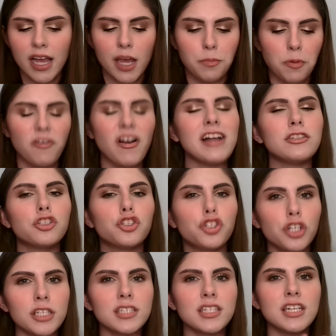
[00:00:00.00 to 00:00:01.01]
It provides
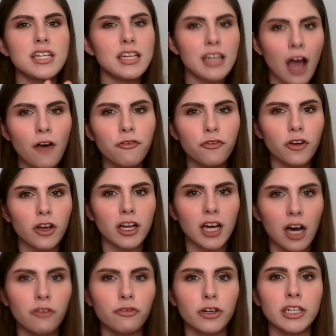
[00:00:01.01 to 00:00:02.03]
just enough
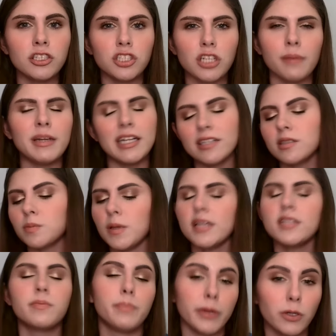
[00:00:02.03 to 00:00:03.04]
coverage. I mean, it's
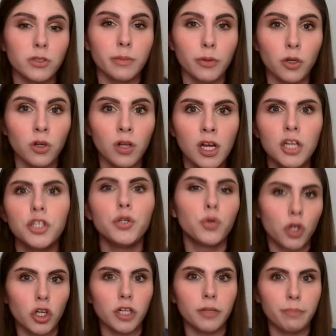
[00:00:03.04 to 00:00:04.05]
it's buildable. You
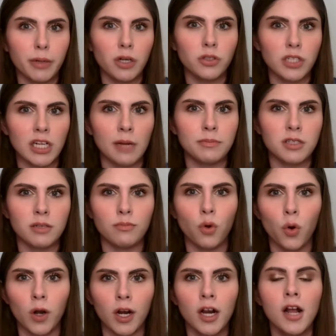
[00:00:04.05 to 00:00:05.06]
could build it up to
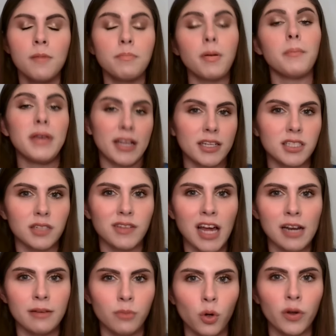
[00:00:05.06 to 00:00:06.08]
more, but because of
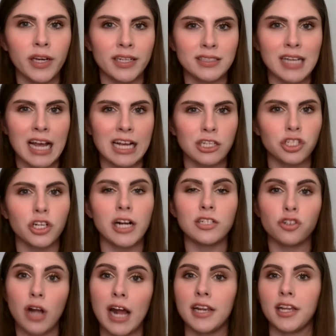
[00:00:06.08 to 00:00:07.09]
that emollient texture, I
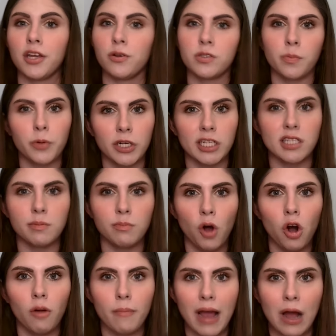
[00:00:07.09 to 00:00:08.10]
try to use a pretty
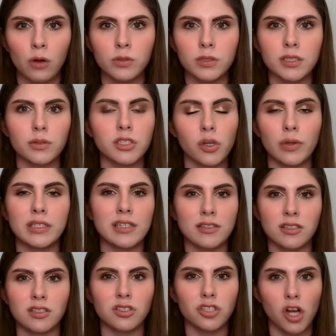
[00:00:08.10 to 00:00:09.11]
small amount so it
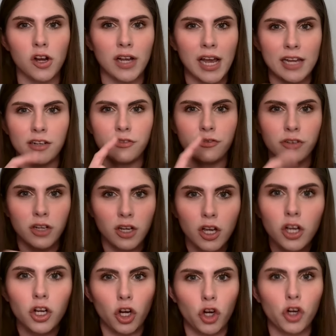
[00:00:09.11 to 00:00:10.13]
doesn't start kind of
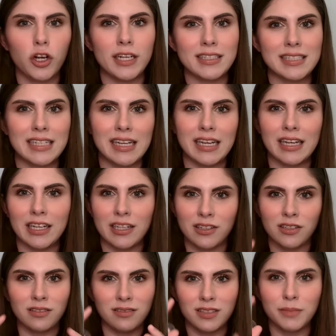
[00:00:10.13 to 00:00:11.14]
creasing
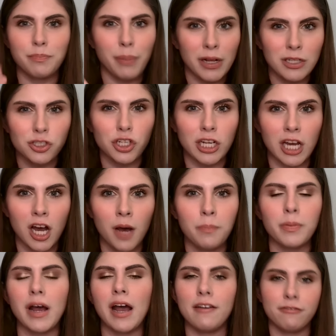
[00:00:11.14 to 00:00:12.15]
and bunching
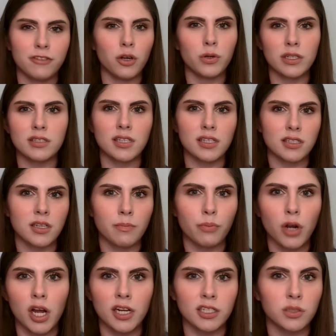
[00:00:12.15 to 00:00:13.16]
up. I've noticed that some
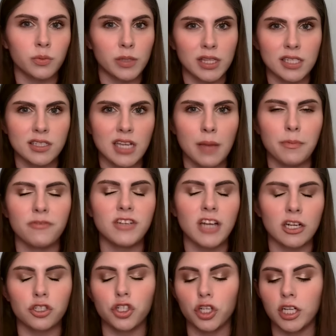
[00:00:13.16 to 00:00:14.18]
products with this type of
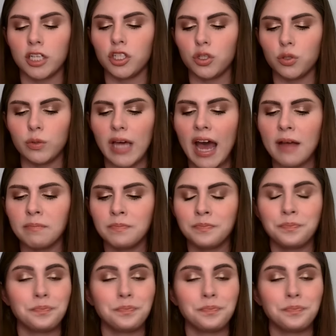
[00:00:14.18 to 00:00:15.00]
texture can do that.